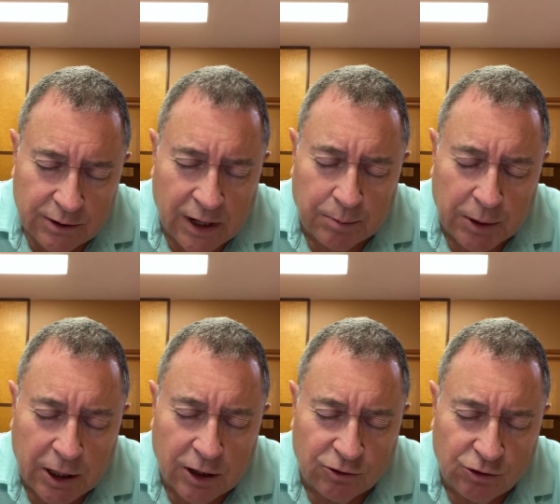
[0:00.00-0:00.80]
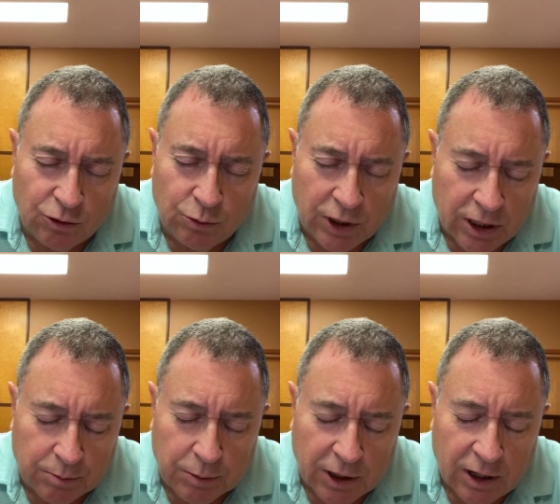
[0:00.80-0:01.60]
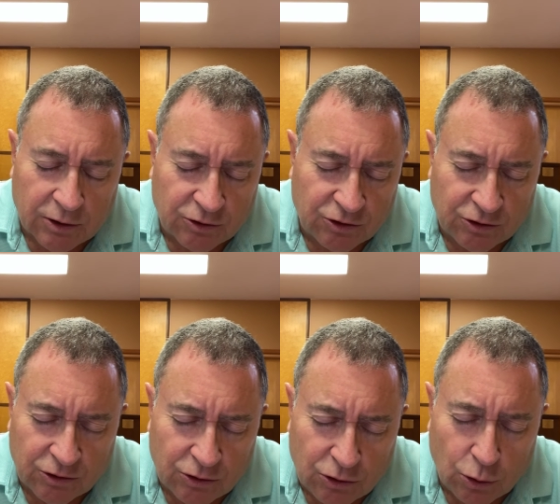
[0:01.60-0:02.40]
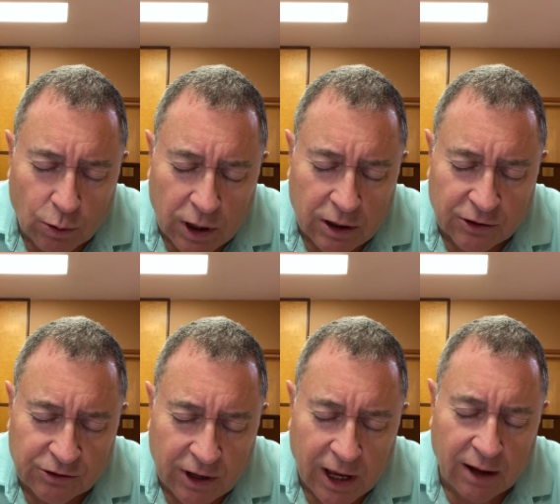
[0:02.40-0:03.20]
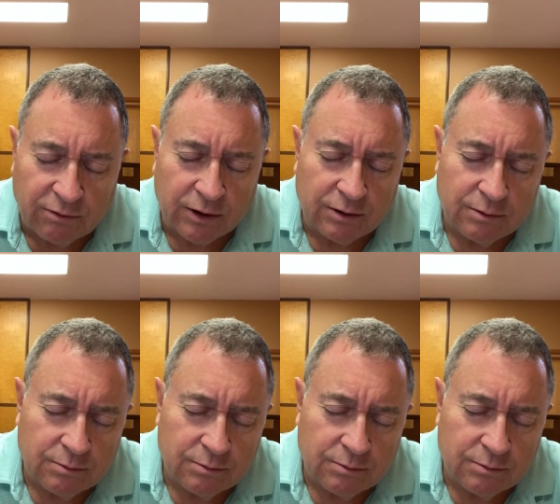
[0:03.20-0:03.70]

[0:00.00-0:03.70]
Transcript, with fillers: not because you need it, because you want us to have it.